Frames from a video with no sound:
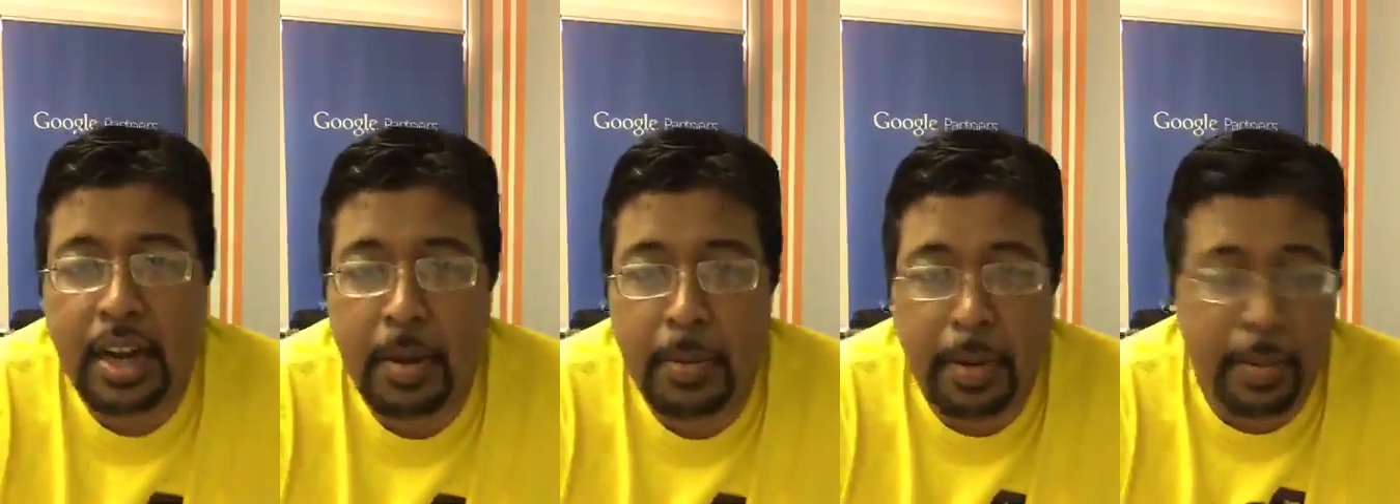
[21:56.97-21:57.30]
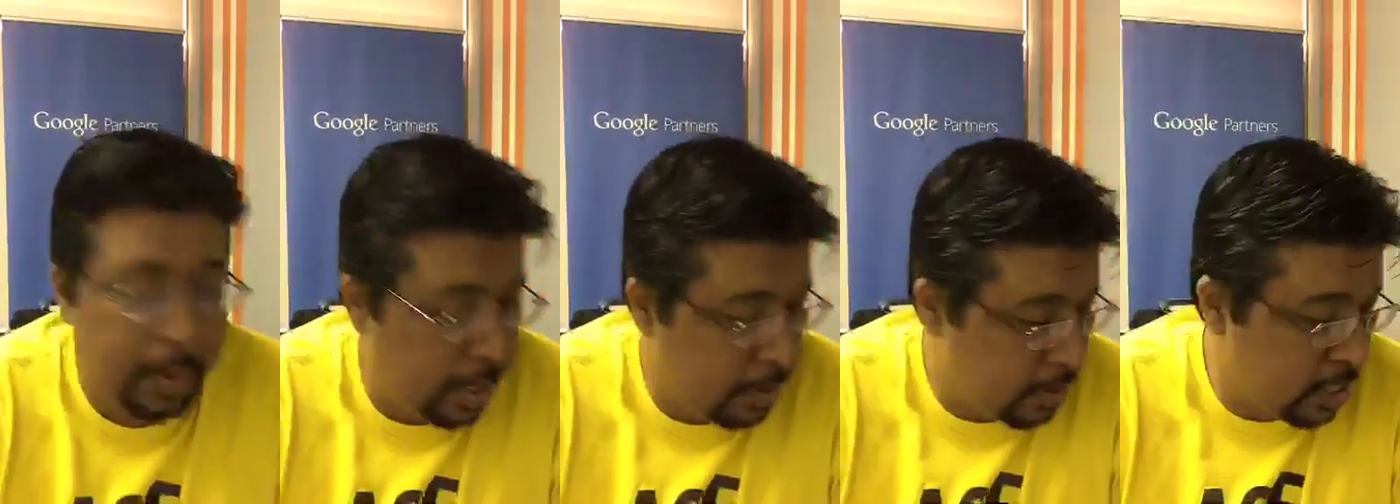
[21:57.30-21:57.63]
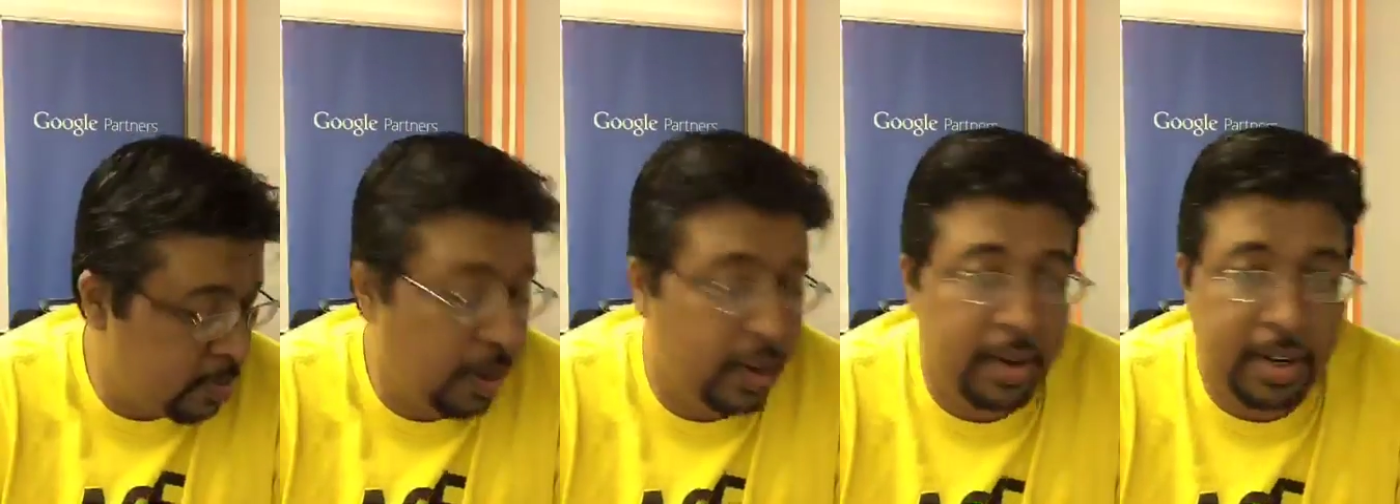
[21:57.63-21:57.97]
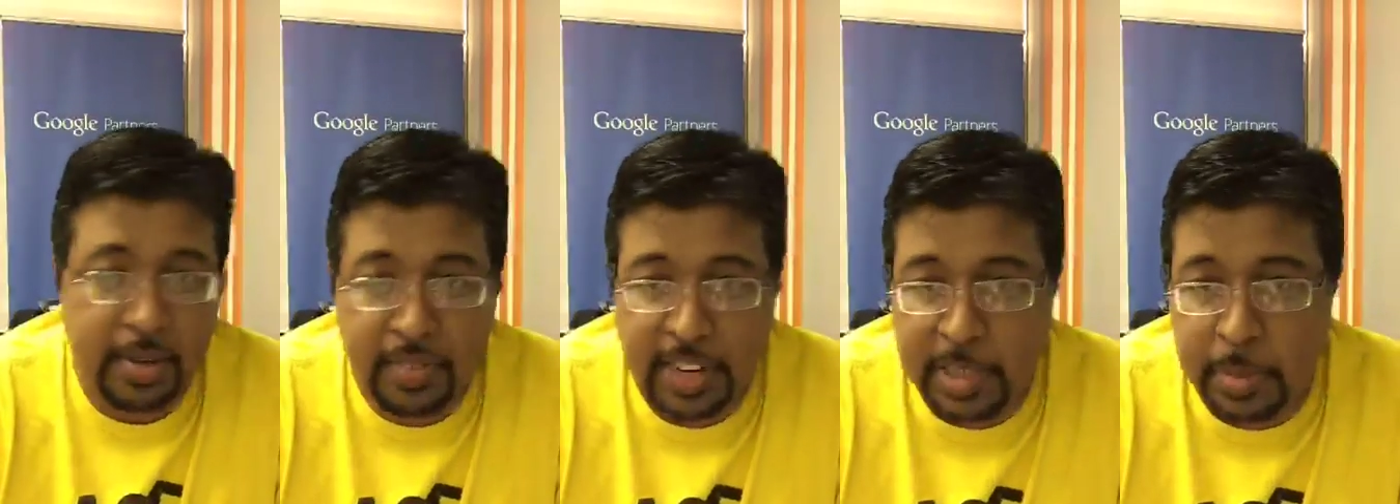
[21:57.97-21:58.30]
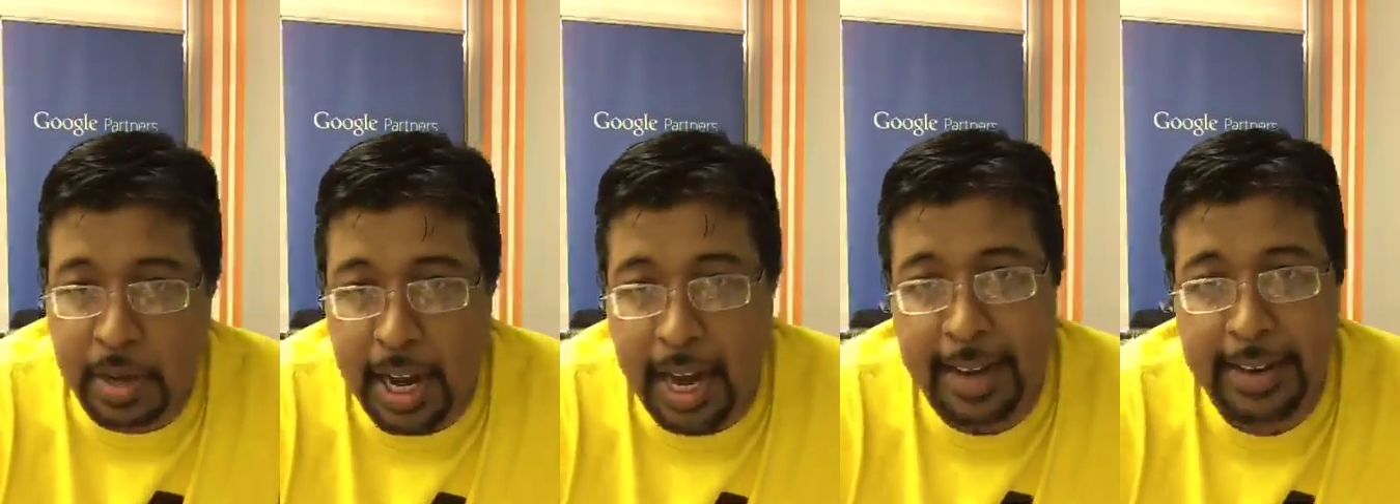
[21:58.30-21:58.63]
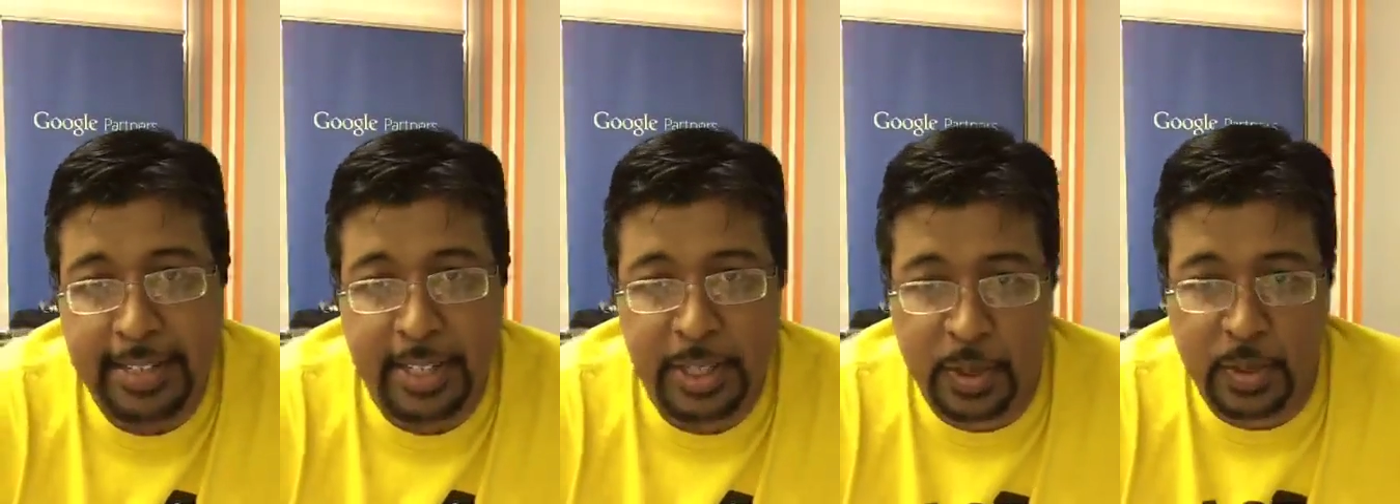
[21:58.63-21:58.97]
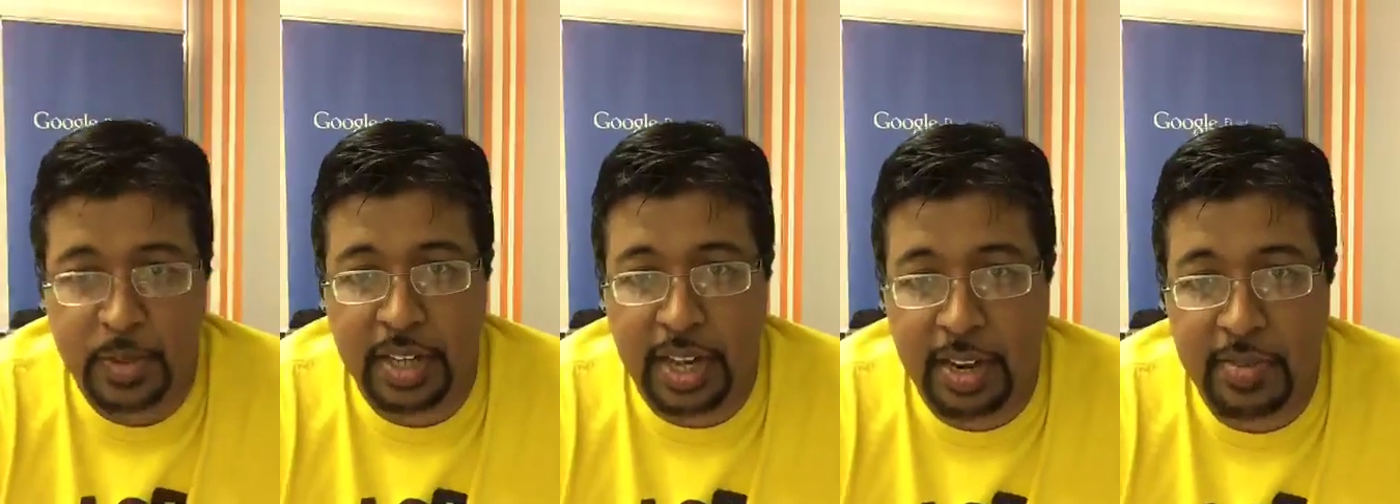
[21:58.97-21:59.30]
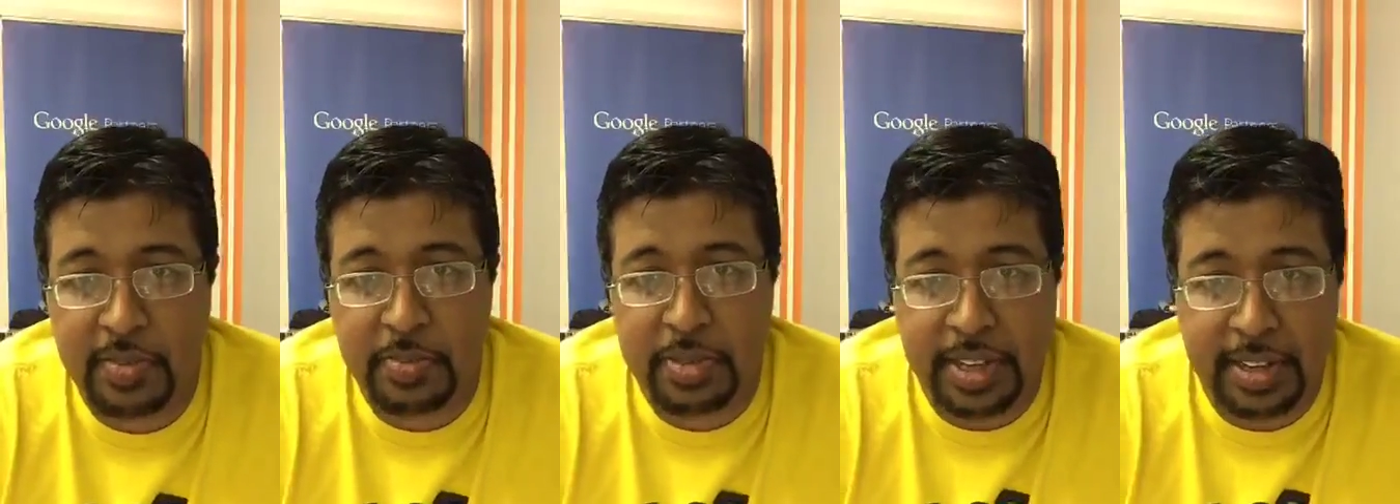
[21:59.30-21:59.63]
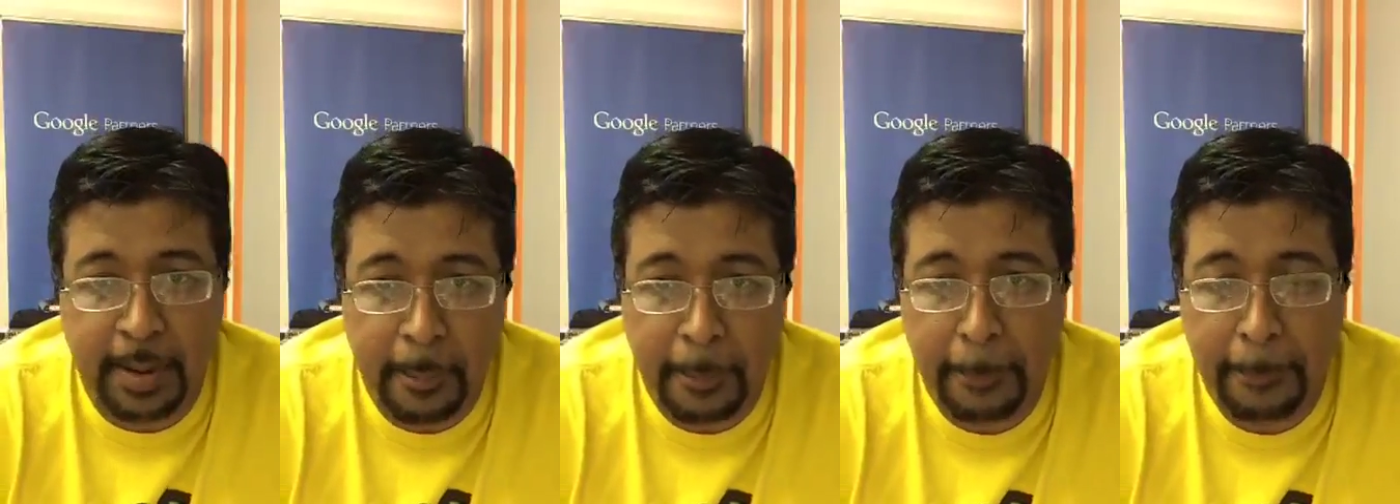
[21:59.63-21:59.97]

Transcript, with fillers: but uh, just put it on a Facebook ad and just get it from there.